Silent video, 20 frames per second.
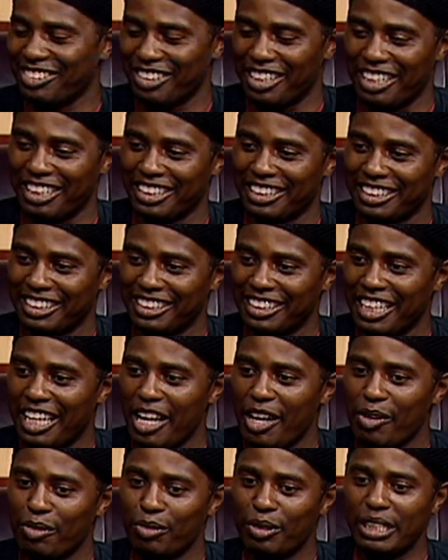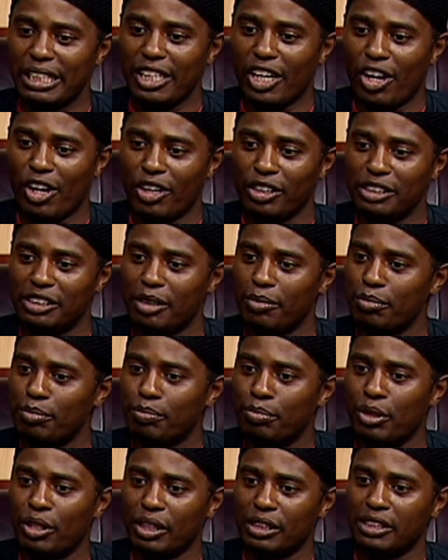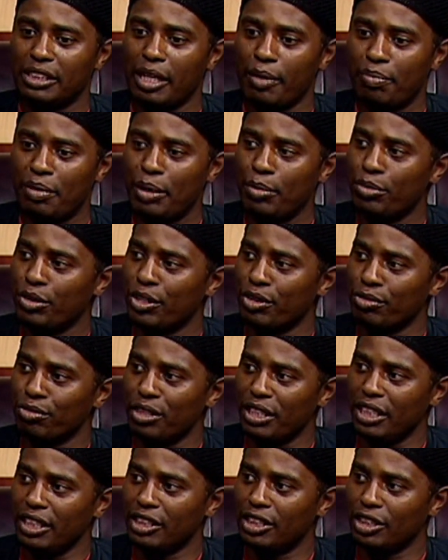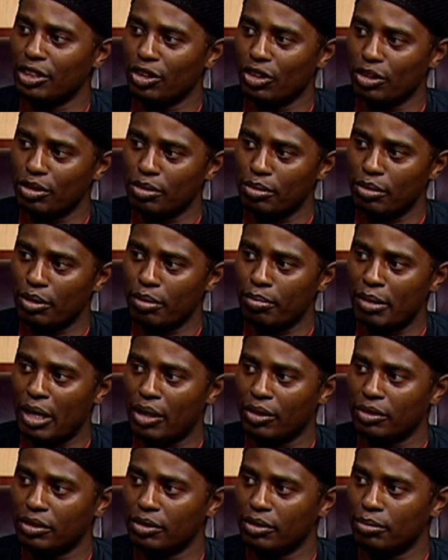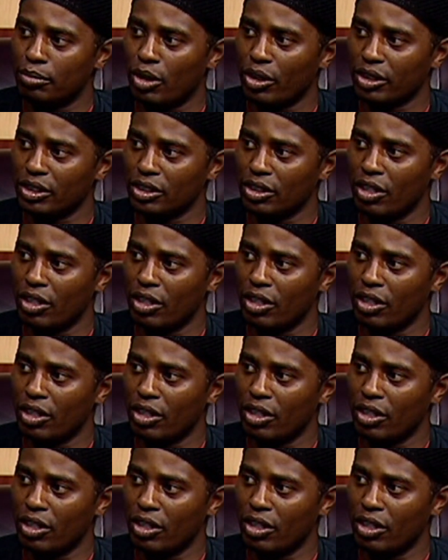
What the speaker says: Right. What are some books that people can read to learn about Marcus